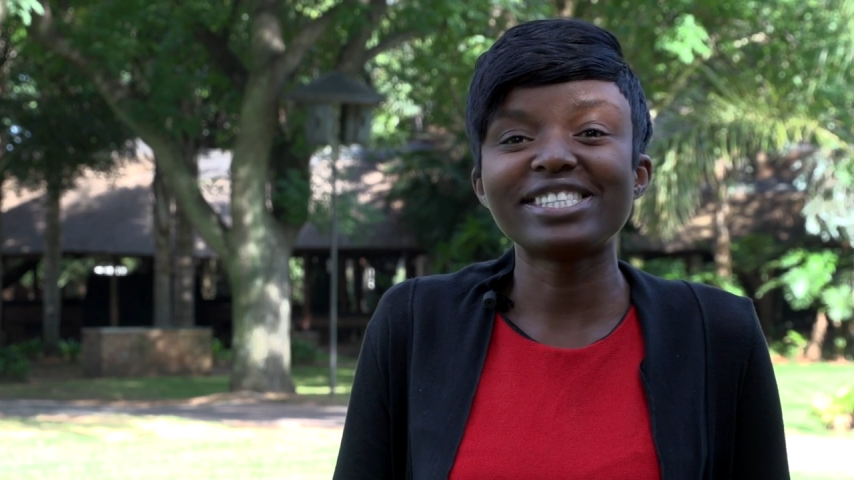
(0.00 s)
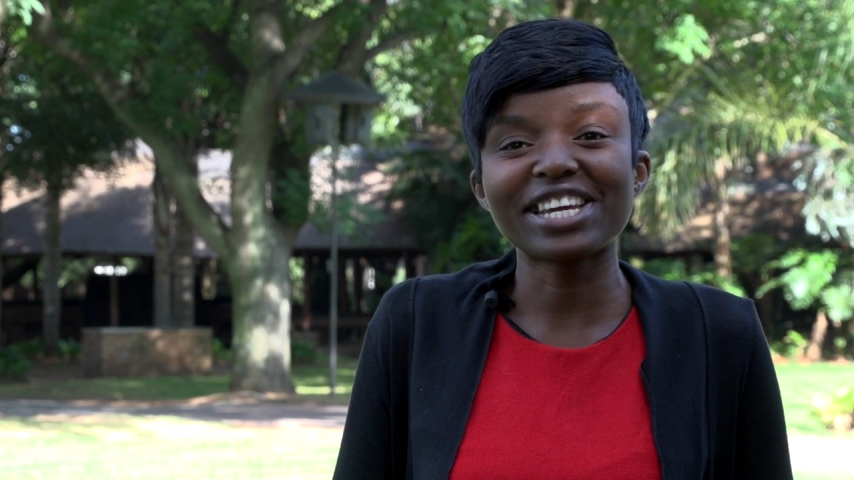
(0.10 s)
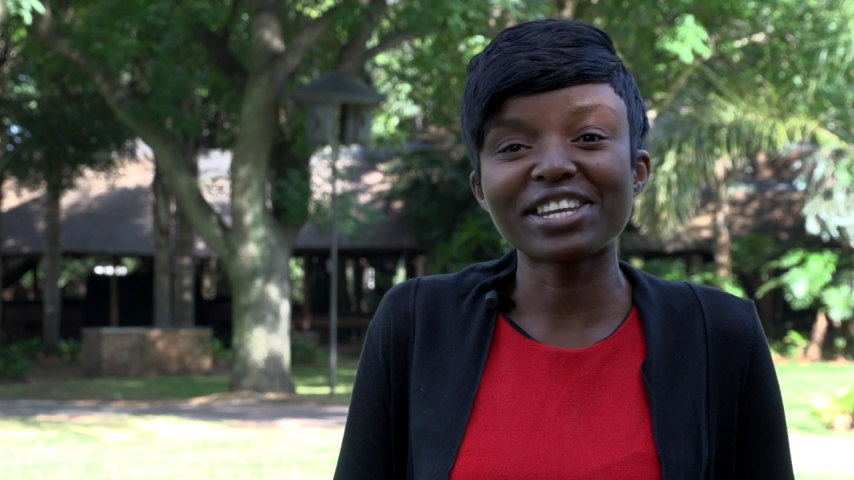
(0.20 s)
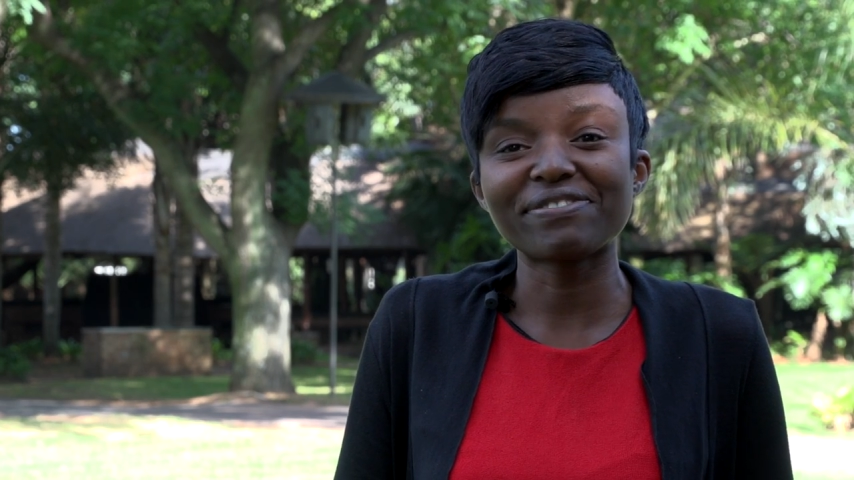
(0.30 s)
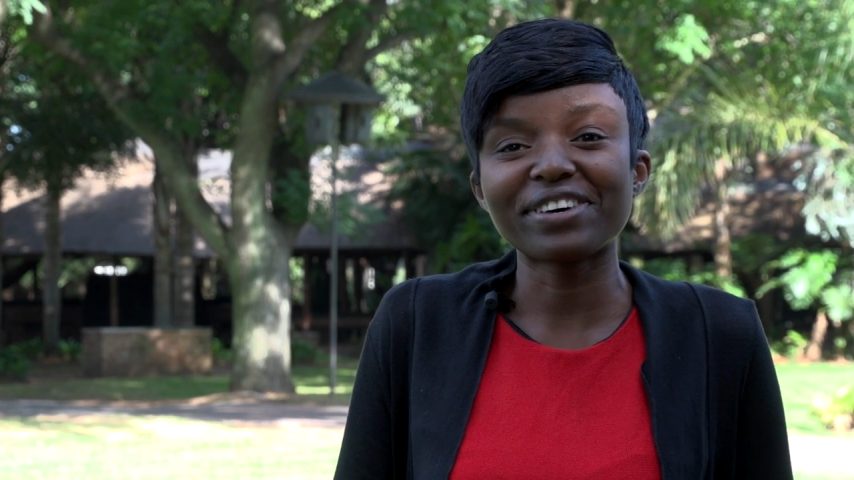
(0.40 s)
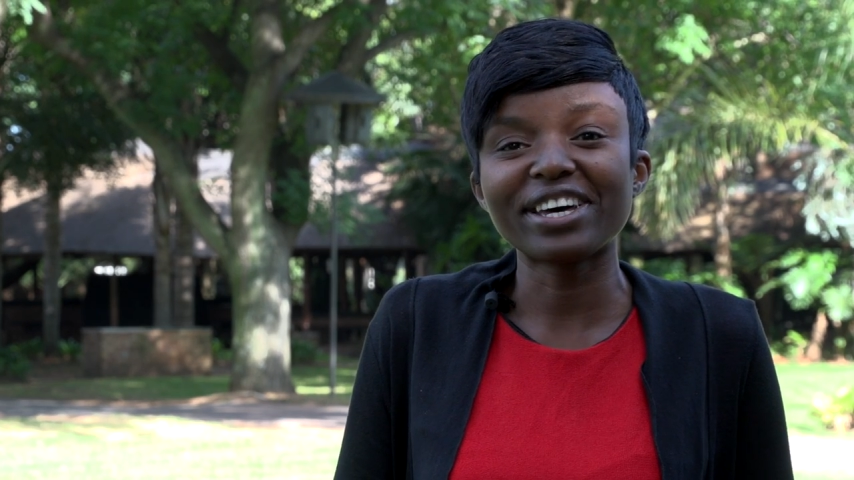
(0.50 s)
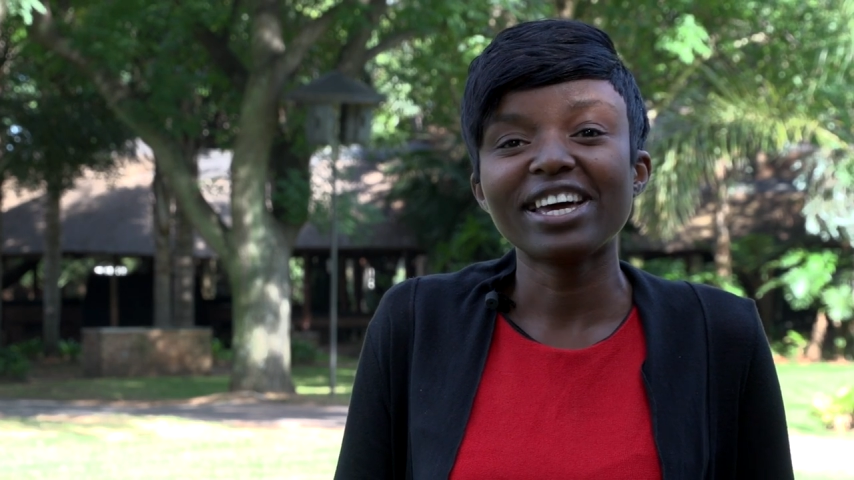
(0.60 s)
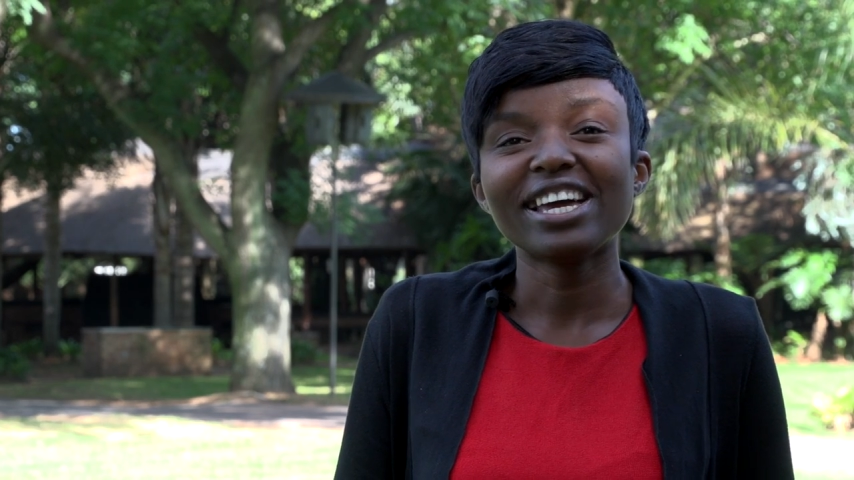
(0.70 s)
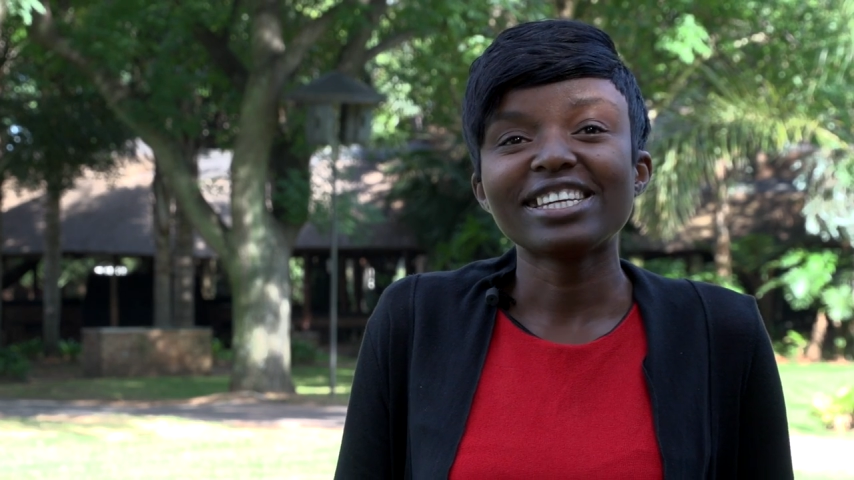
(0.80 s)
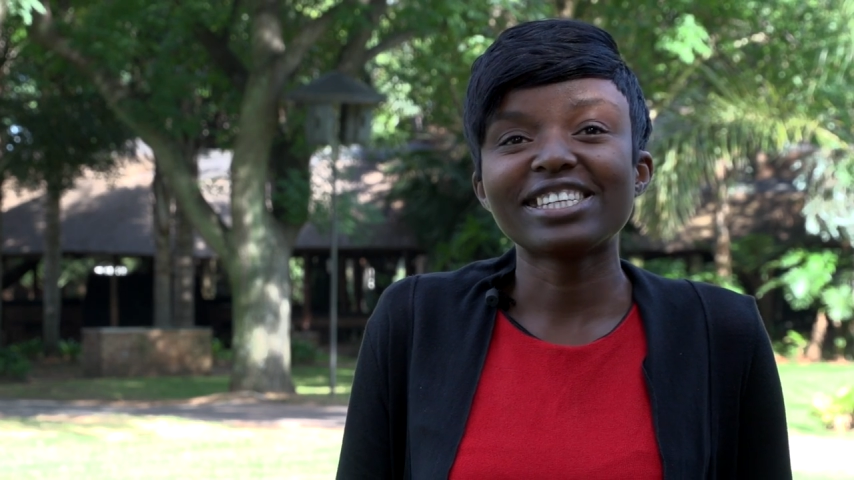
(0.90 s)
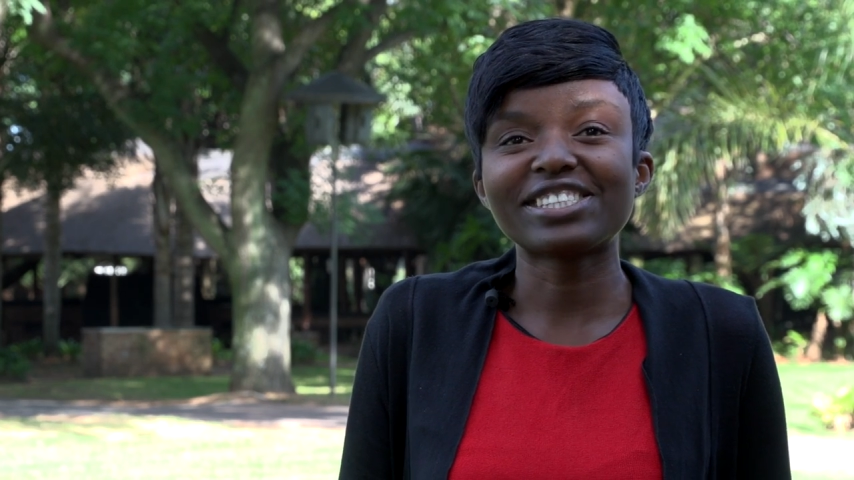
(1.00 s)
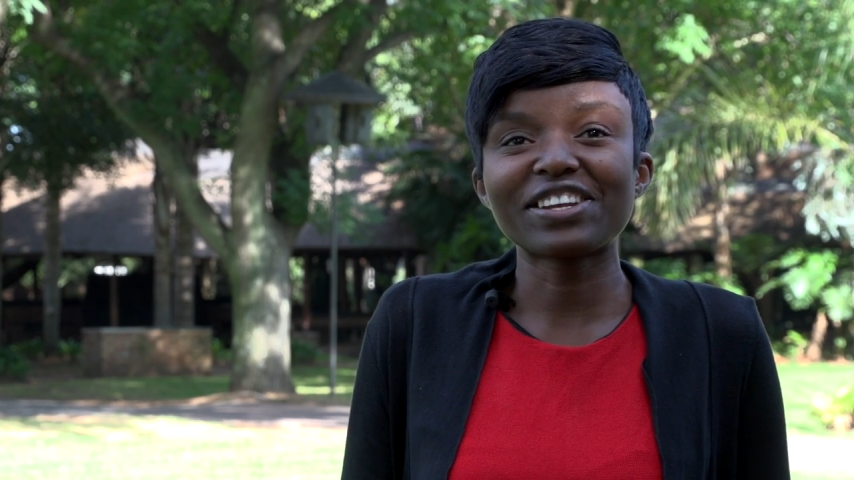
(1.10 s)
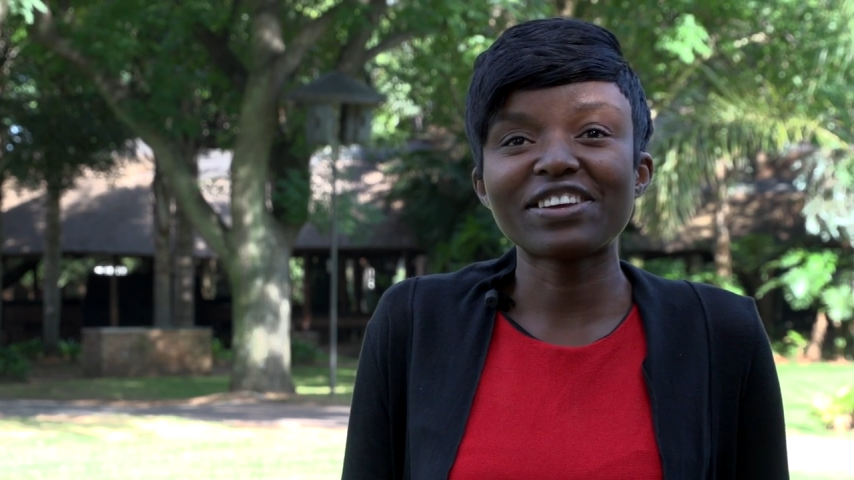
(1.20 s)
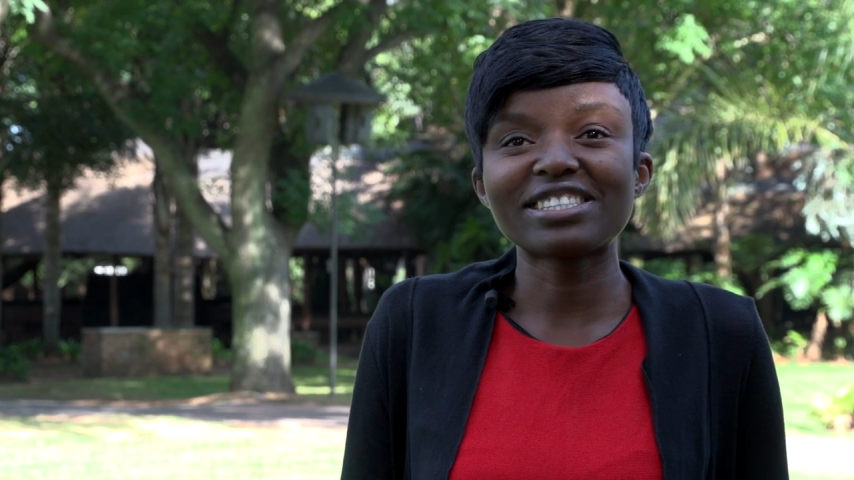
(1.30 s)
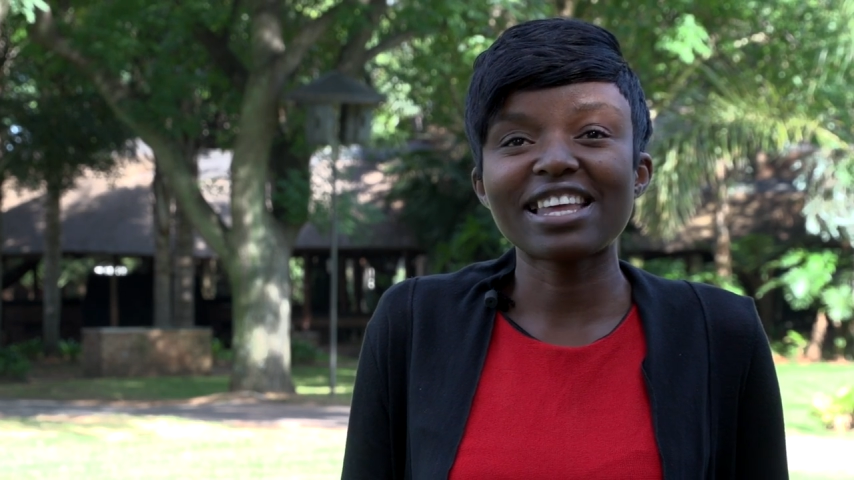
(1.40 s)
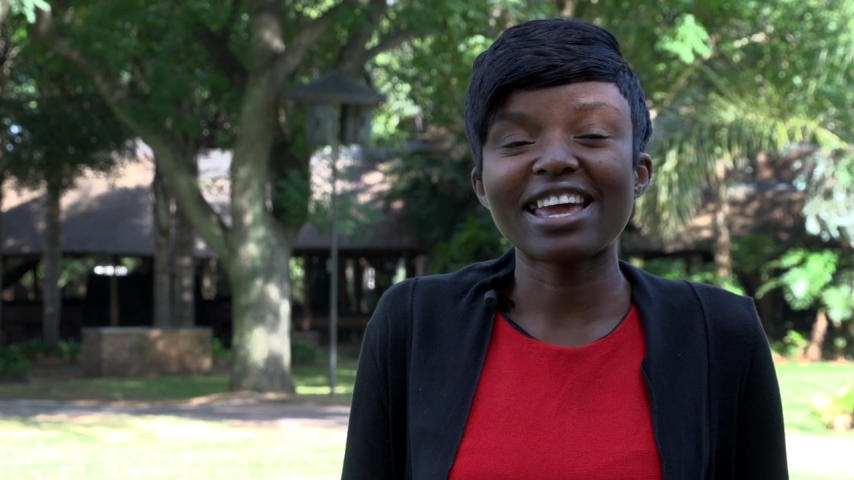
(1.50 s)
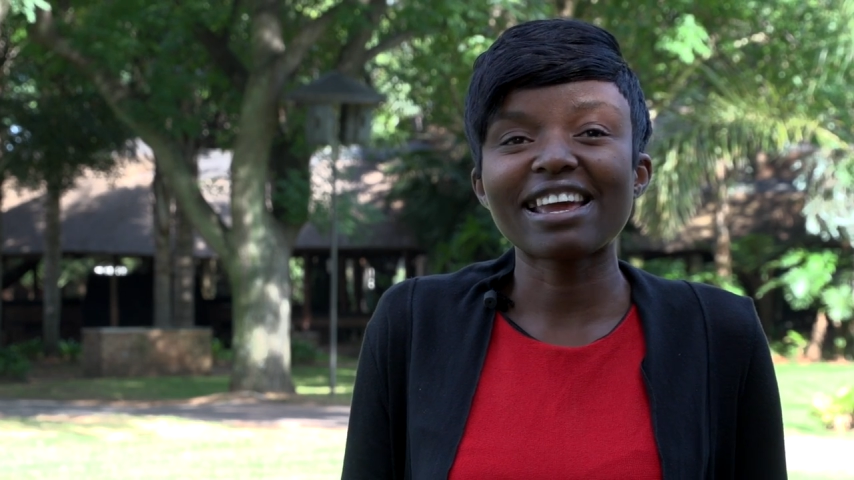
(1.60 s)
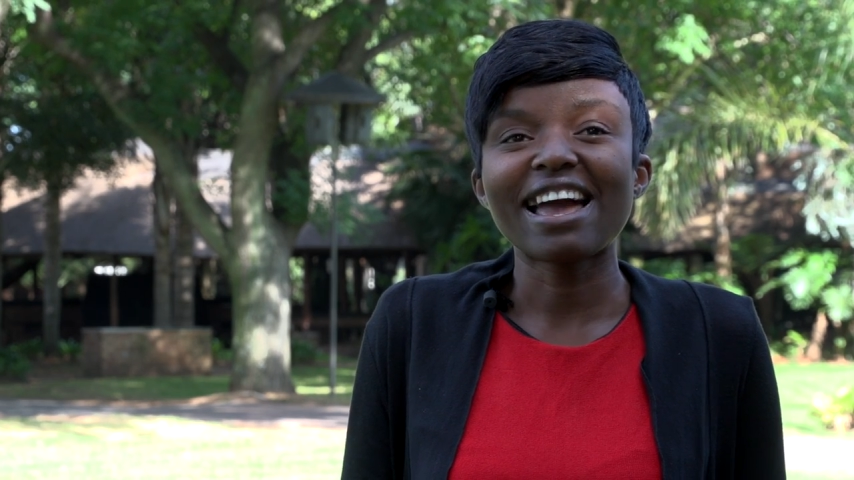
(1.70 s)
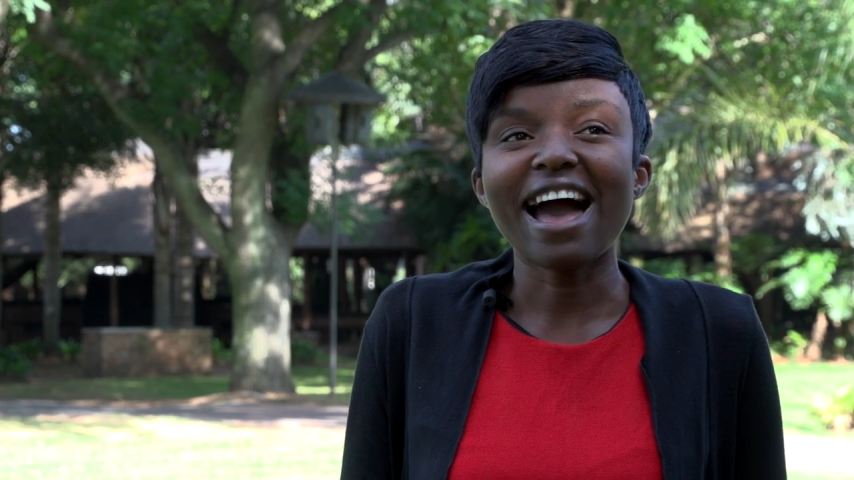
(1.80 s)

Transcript: Jennifer, she's always like,